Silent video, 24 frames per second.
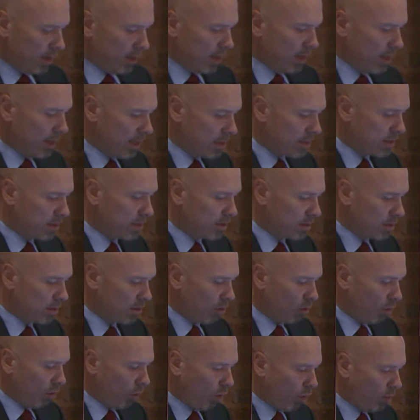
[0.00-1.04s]
is
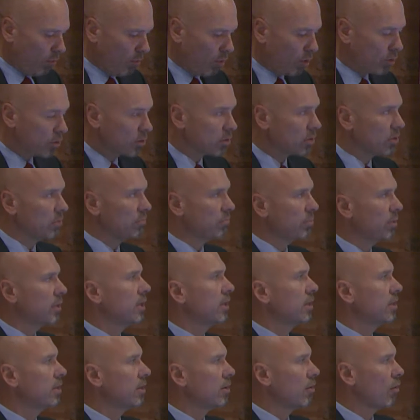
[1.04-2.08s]
almost
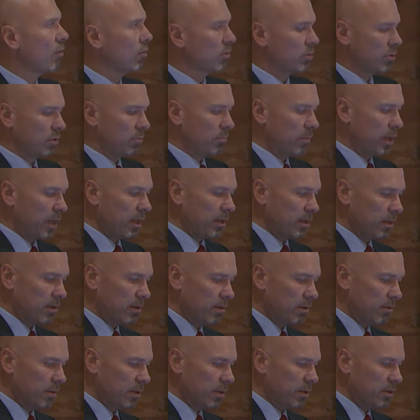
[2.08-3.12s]
completely automated,
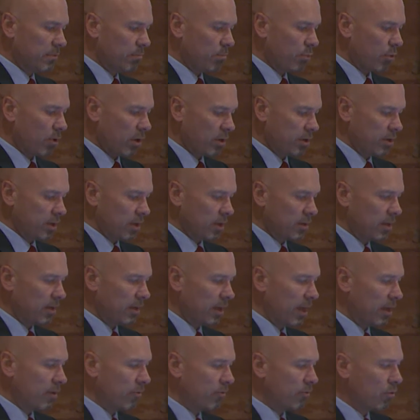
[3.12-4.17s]
this process. And
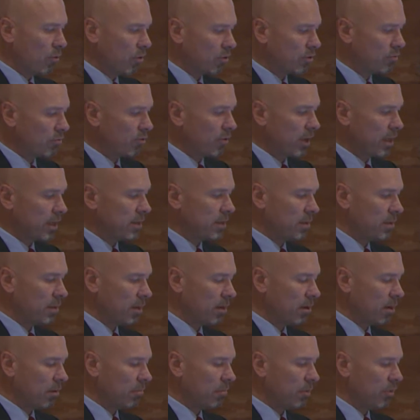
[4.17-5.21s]
that, of course, raises a
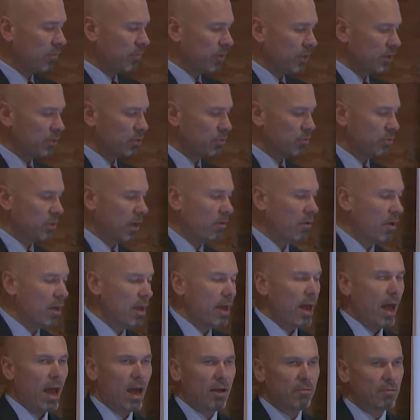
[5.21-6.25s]
number of issues. Now,
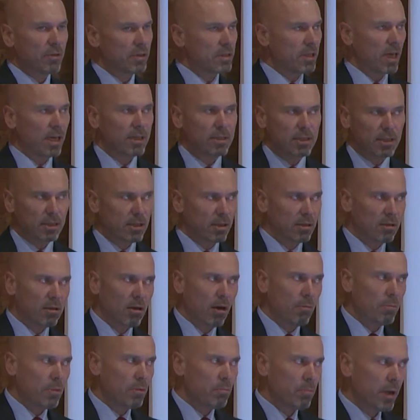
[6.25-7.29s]
advertising can
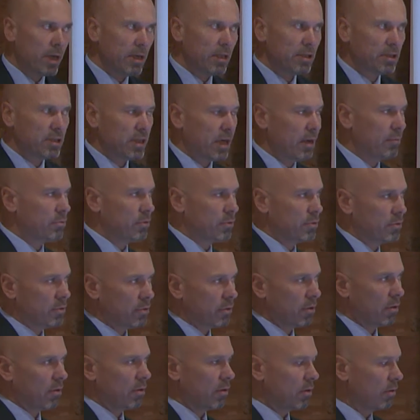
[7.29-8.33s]
come in many shapes,
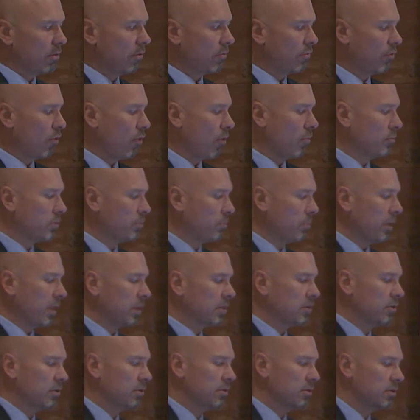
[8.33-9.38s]
forms,
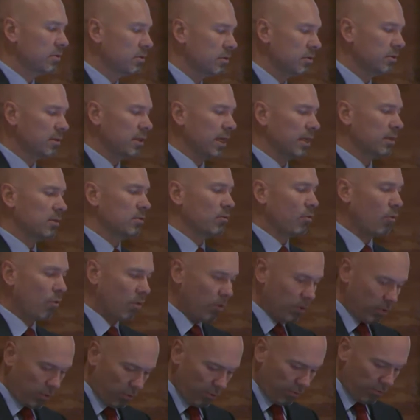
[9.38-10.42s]
pictures, text,
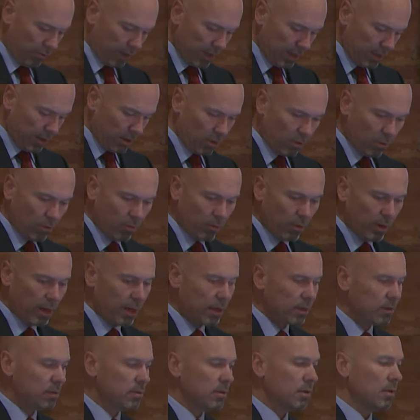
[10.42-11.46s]
audio, video,
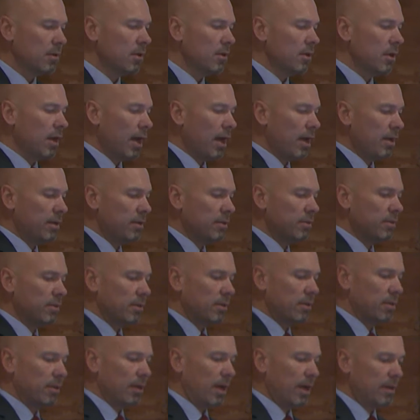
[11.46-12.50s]
and
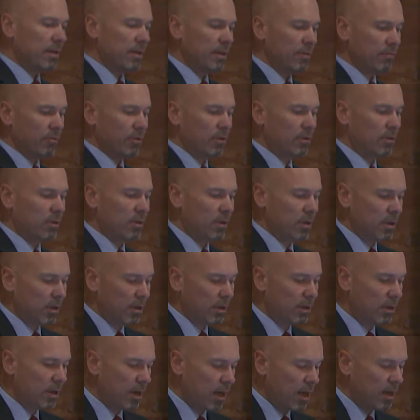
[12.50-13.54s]
different
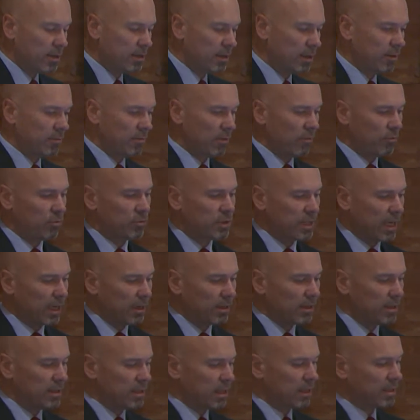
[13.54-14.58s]
kinds. And if we take
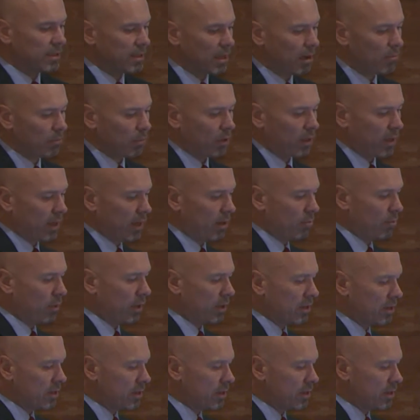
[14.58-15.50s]
this example here, we can